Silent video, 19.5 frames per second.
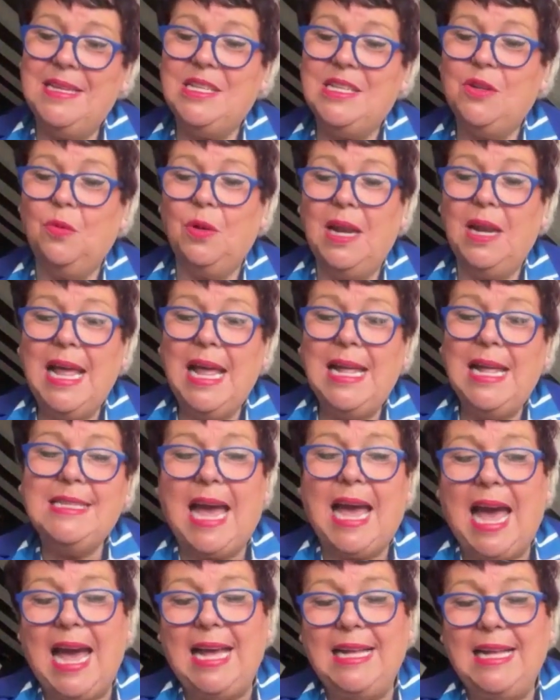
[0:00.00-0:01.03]
It's called Lend a
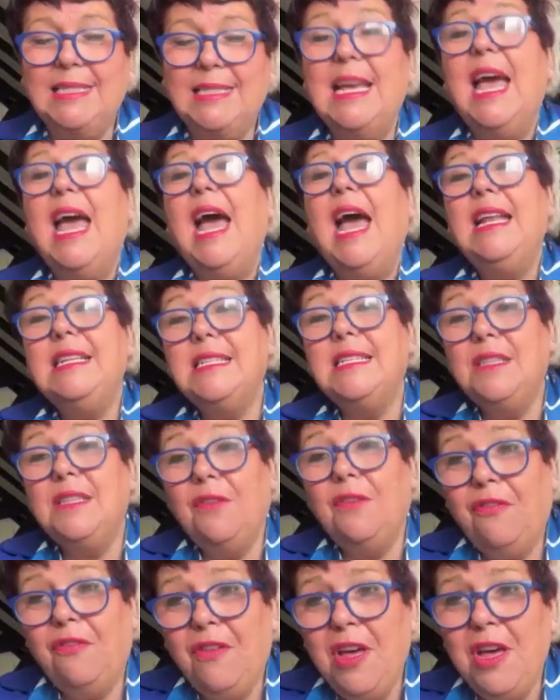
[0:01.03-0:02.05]
Hand, and it's the
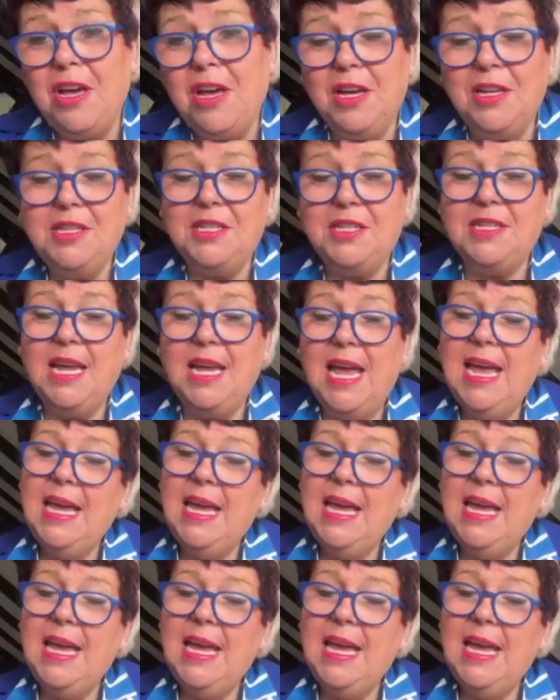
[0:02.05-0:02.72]
first